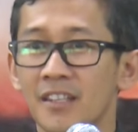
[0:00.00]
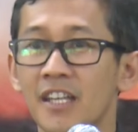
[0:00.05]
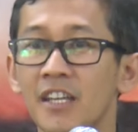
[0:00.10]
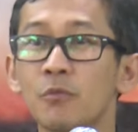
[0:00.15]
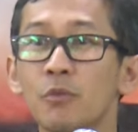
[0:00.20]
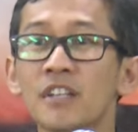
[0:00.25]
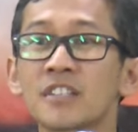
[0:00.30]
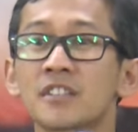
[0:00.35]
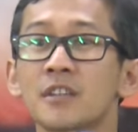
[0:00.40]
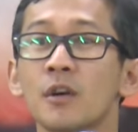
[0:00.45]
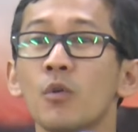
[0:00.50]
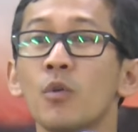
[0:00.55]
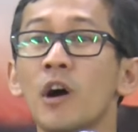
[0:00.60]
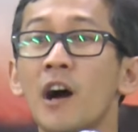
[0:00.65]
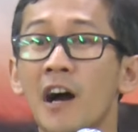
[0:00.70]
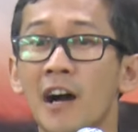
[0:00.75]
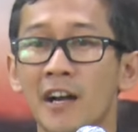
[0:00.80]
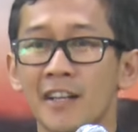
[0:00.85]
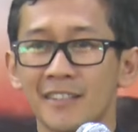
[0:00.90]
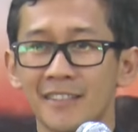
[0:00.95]
It was so
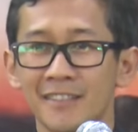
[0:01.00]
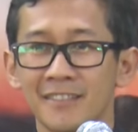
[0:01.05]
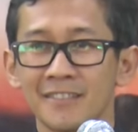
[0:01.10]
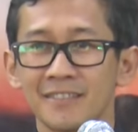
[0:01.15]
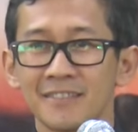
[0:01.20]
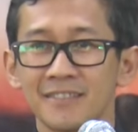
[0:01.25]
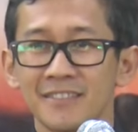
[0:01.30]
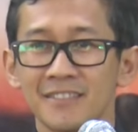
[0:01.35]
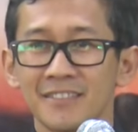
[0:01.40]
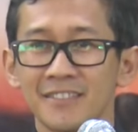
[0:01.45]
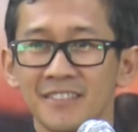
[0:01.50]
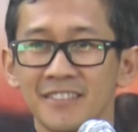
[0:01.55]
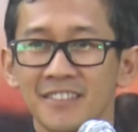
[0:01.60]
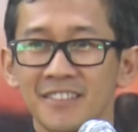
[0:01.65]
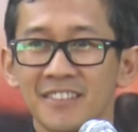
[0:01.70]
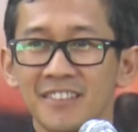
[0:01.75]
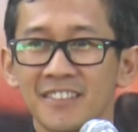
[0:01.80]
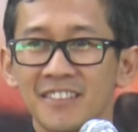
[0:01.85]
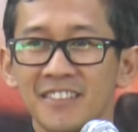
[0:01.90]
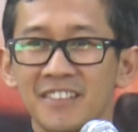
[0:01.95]
hot.
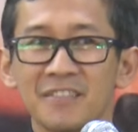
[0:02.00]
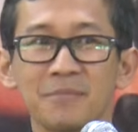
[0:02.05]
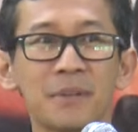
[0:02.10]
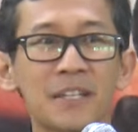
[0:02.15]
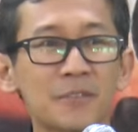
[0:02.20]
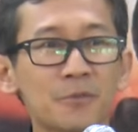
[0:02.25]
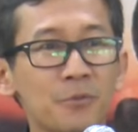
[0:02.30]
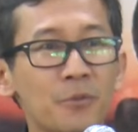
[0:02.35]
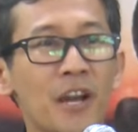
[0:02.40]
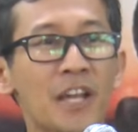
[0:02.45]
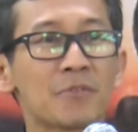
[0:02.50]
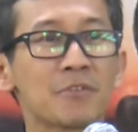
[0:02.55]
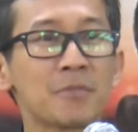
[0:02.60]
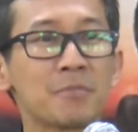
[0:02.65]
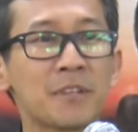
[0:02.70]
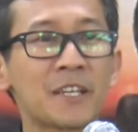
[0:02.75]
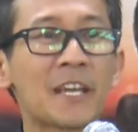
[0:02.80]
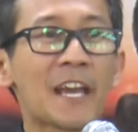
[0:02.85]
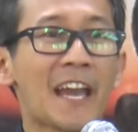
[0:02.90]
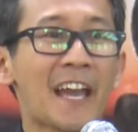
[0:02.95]
But when we
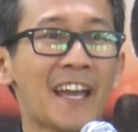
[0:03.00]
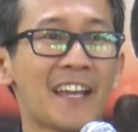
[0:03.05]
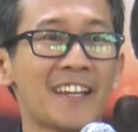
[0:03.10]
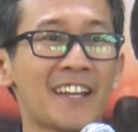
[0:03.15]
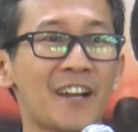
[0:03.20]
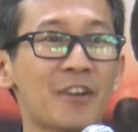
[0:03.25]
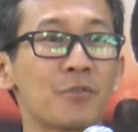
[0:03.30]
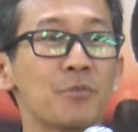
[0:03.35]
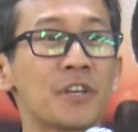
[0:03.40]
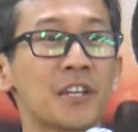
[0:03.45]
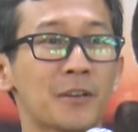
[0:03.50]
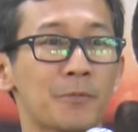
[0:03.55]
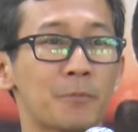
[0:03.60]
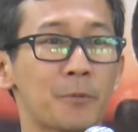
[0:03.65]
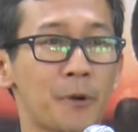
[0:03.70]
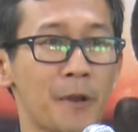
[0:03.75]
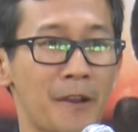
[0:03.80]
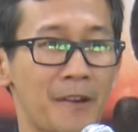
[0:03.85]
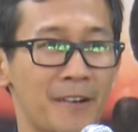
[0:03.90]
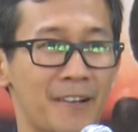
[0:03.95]
began our week of
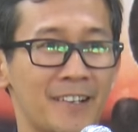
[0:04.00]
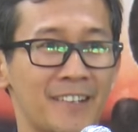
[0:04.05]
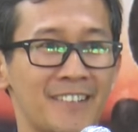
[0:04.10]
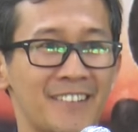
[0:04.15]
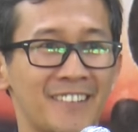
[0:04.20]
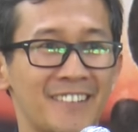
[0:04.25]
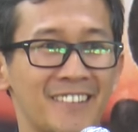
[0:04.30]
prayer,